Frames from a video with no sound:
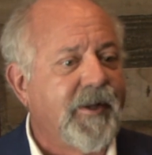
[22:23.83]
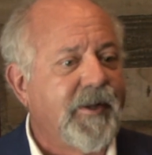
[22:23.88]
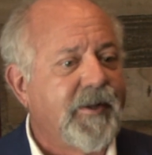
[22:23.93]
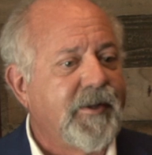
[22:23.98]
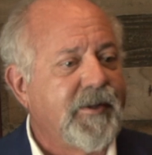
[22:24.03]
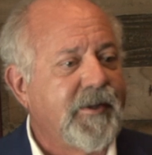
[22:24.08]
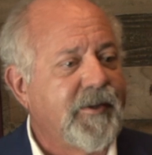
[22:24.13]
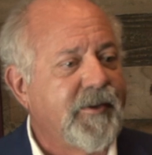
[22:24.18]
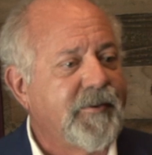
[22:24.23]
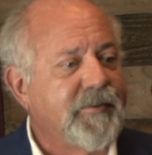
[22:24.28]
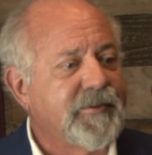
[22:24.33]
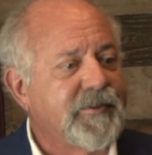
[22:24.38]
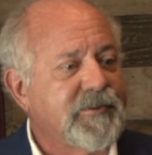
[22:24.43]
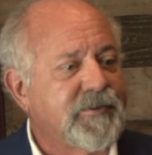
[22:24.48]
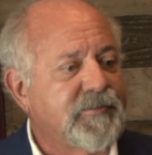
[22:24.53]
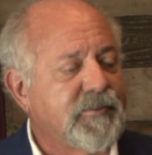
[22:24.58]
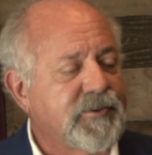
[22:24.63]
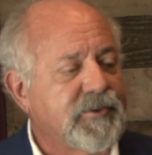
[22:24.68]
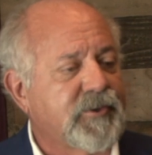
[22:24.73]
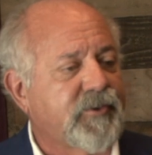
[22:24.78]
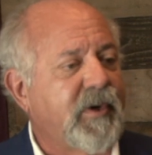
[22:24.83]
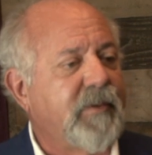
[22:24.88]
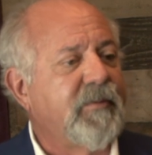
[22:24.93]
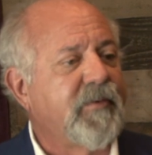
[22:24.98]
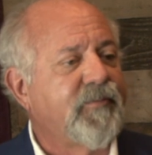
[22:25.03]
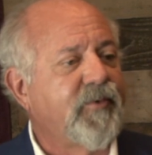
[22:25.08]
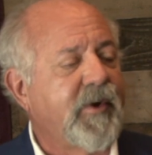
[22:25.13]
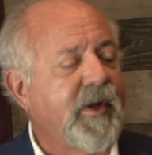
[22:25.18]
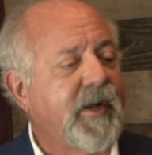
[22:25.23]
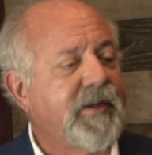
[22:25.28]
you know, just
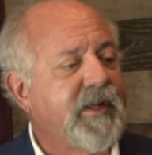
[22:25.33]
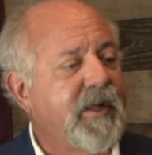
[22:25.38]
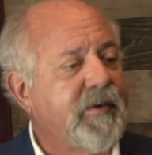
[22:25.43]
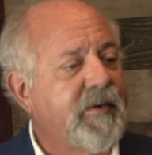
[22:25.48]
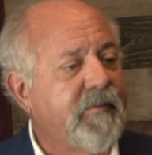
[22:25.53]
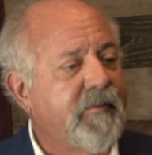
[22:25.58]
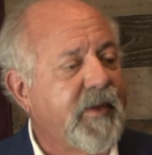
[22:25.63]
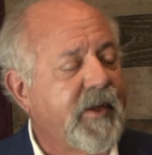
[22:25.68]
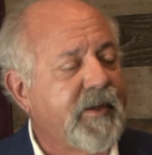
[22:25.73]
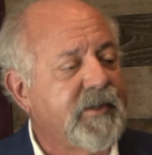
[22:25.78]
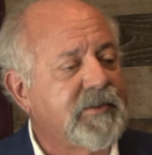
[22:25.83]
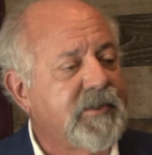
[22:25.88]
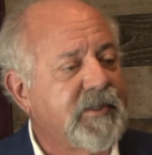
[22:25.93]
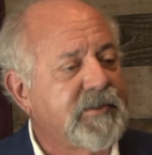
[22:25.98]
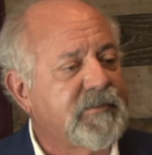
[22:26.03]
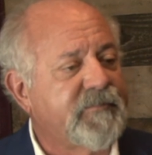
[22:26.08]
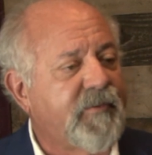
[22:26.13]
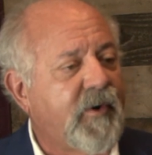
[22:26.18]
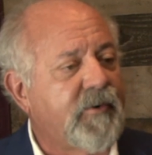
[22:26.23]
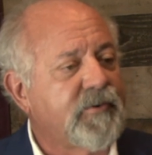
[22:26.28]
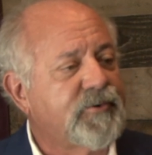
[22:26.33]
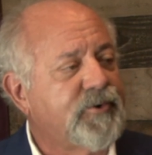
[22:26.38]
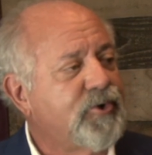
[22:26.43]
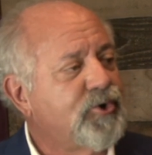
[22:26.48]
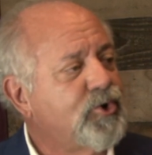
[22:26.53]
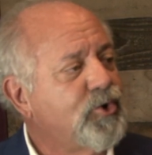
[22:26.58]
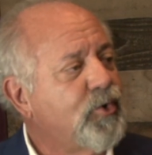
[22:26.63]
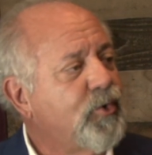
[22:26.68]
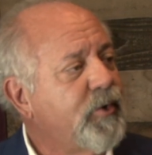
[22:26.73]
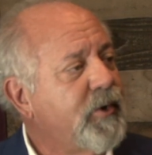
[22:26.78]
screaming for you. I tell everything it's Foster
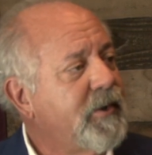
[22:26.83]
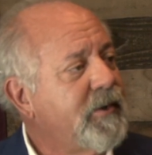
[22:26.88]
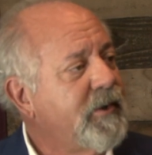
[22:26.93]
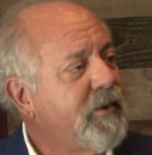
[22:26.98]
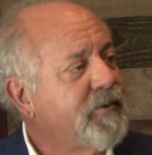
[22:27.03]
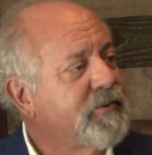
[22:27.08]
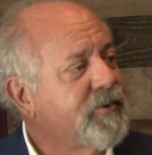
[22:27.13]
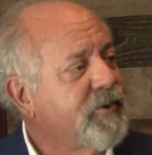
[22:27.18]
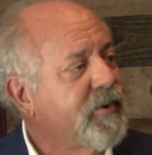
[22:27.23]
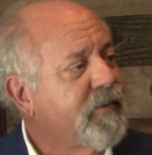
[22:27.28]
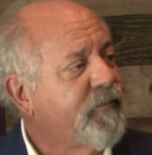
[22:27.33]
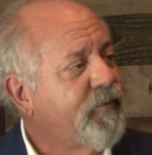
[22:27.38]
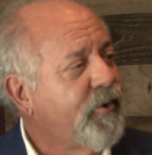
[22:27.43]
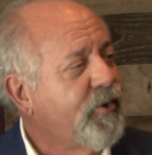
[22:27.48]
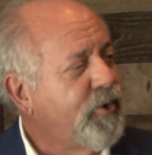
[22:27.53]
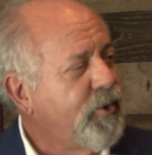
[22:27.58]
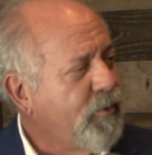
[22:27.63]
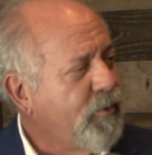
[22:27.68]
Jewelry. You know, it's looking for a new